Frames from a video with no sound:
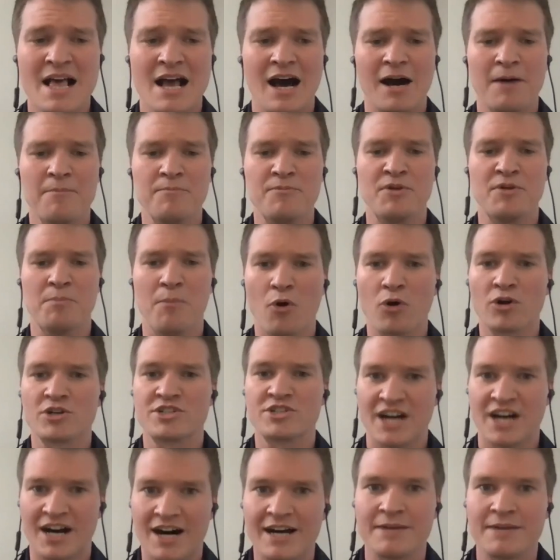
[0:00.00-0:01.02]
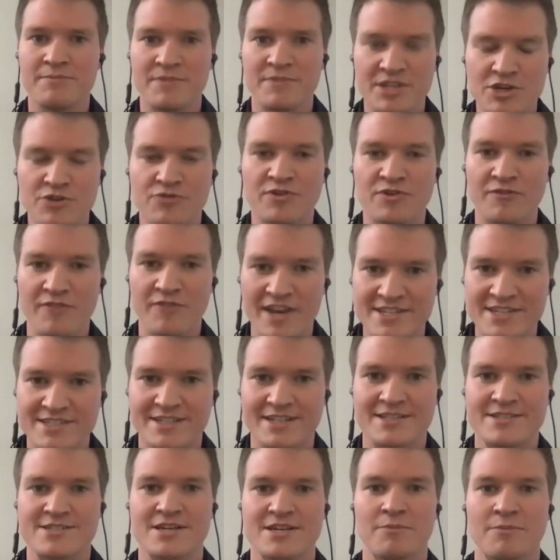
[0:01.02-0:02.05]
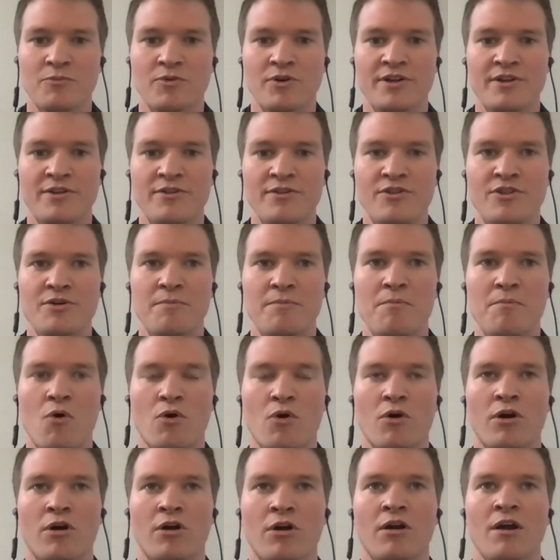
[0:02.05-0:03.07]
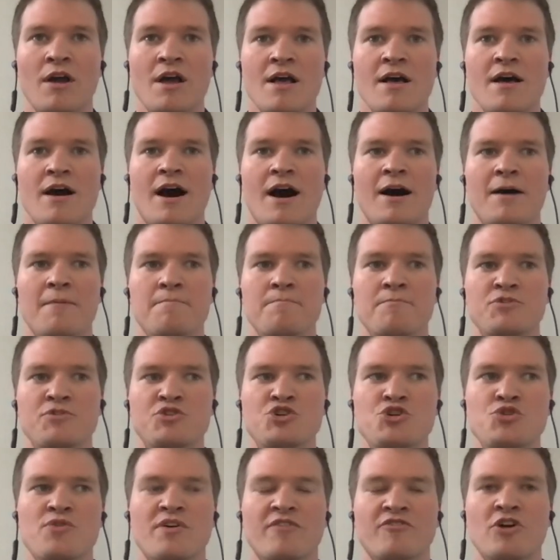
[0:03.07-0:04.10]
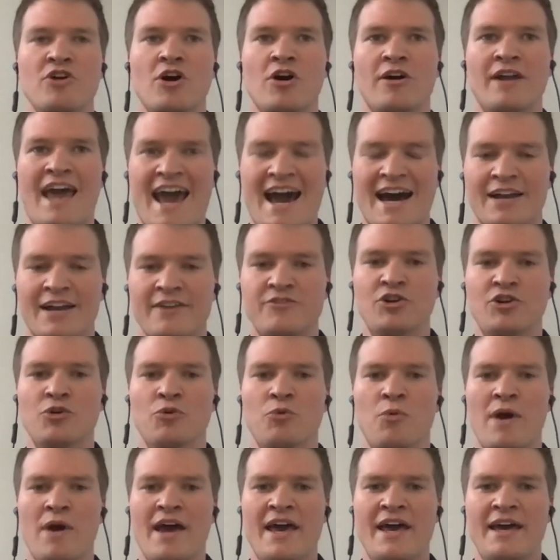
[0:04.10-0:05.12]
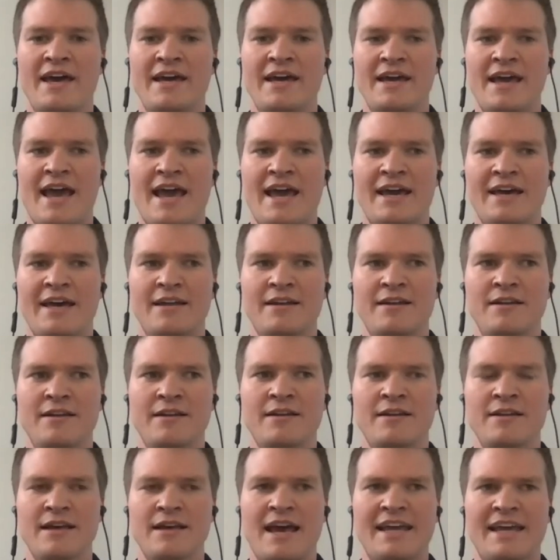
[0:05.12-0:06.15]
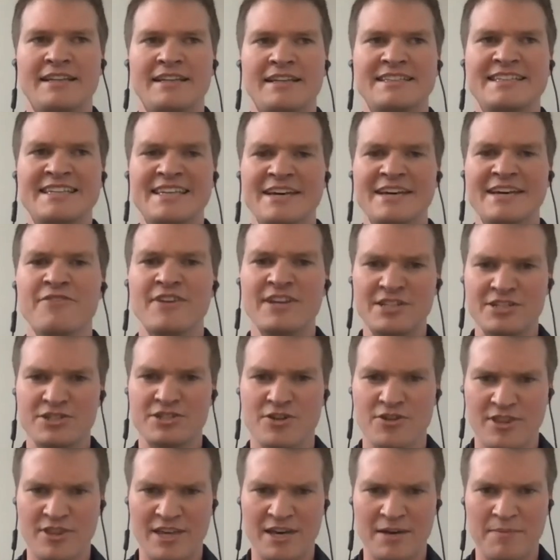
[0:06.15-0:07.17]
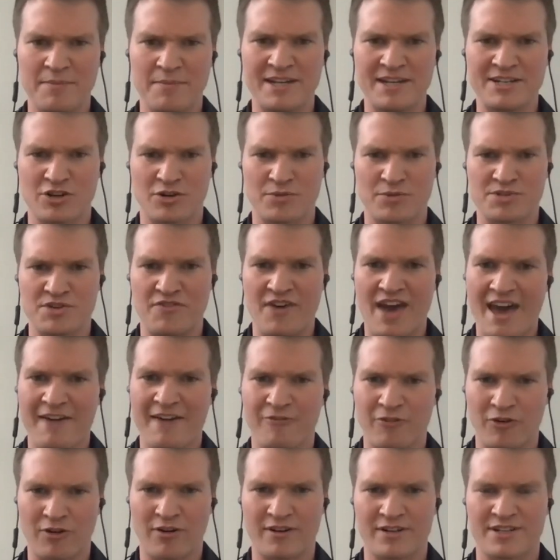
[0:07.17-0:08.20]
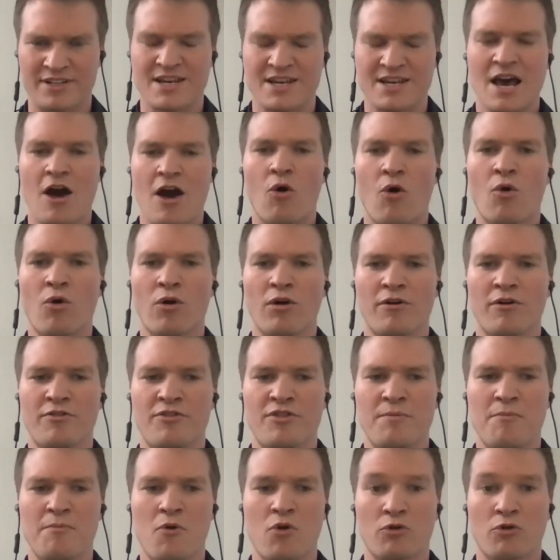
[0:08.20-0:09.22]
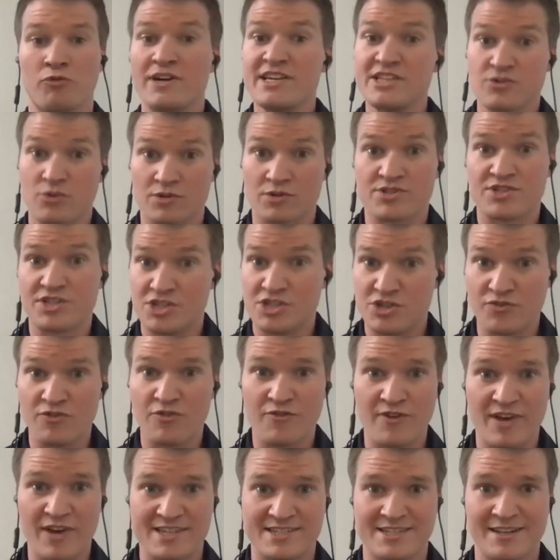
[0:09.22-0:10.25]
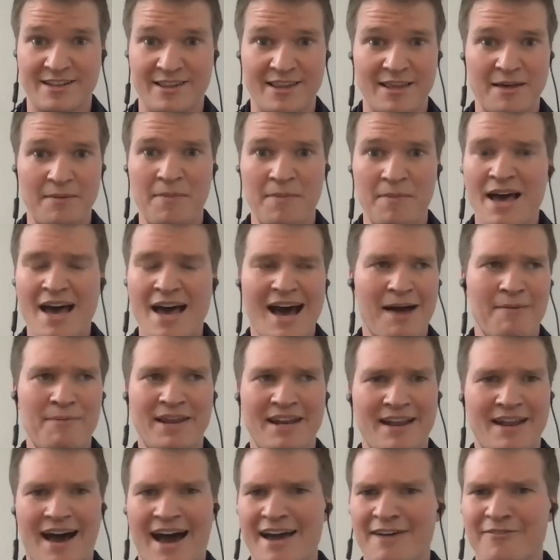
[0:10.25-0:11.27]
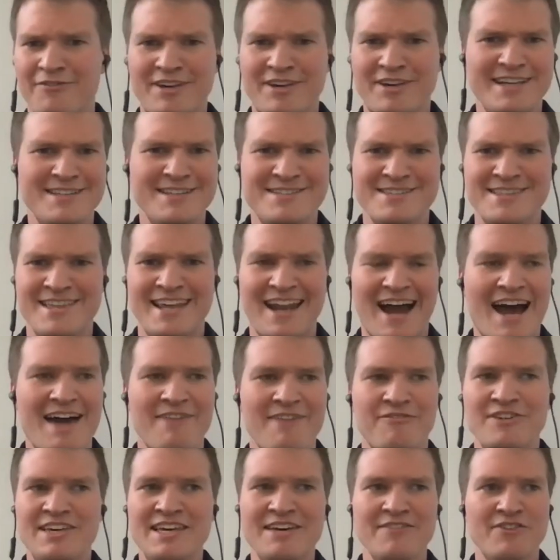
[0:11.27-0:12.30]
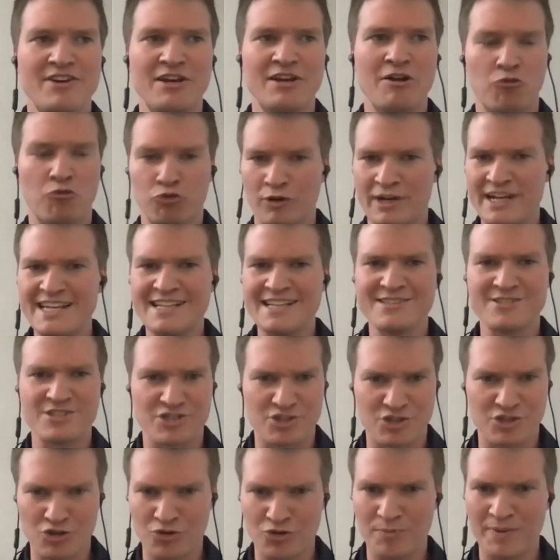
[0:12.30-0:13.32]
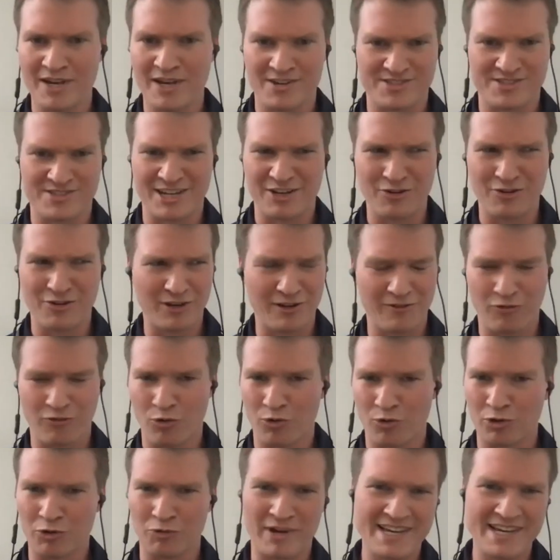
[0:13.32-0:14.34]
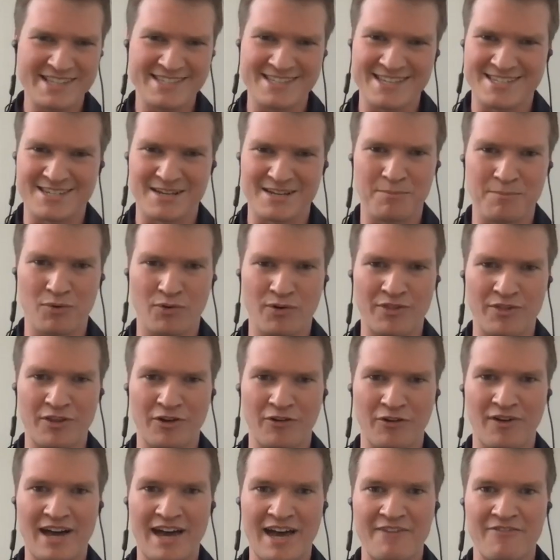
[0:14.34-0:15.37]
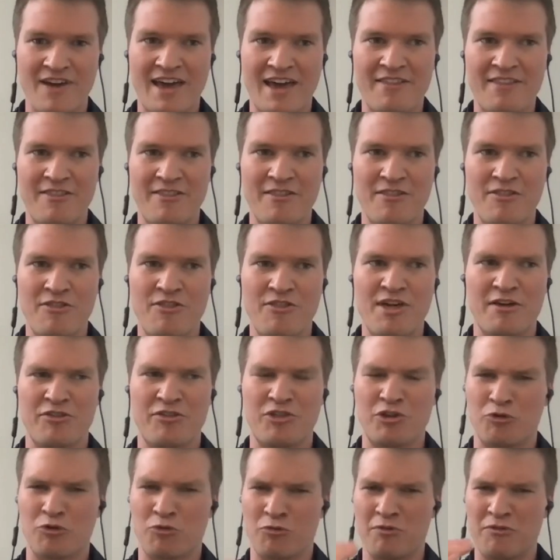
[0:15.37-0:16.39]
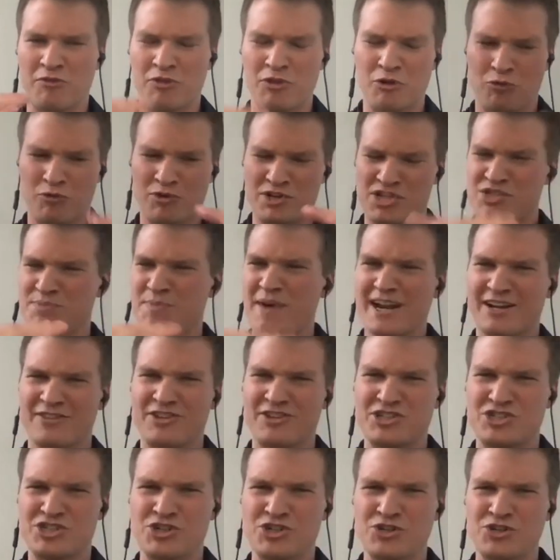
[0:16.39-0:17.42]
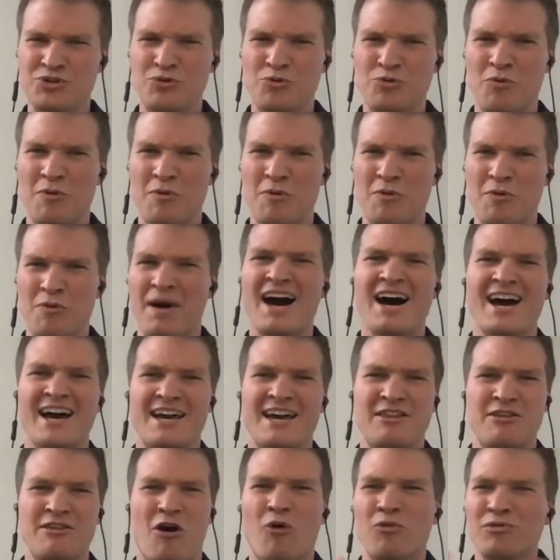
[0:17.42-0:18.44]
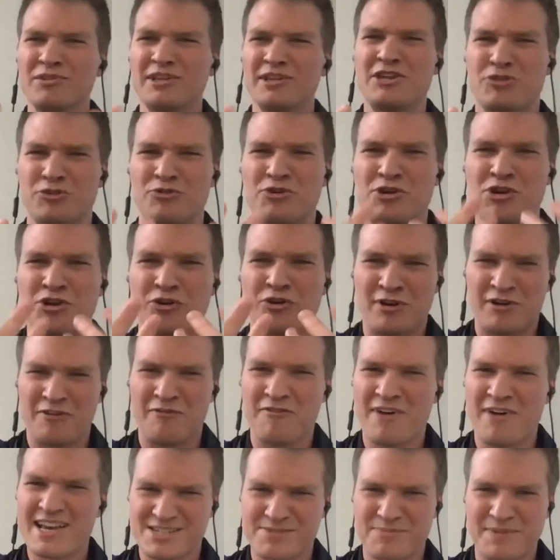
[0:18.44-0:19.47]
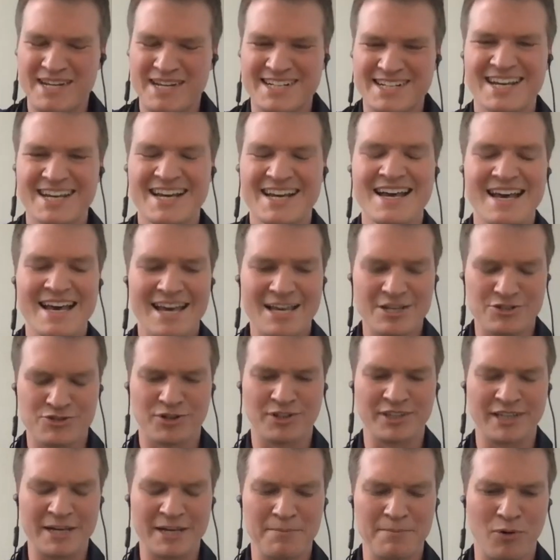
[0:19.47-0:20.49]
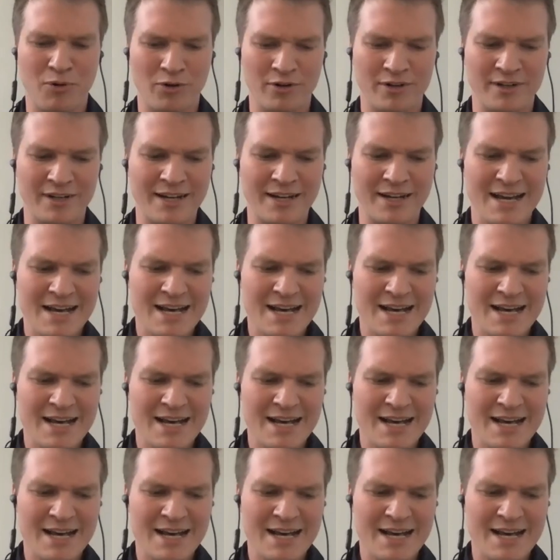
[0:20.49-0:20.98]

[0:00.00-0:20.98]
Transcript: Um, the more time that you've invested in someone, the more um, you have gone out of your way and and given to them in terms of effort or the more resource that you've invested in them. I mean, I have kids that I've given reeds to because they couldn't afford reeds at some point in their life, and the, the, the respect that you buy only through your investment is really important.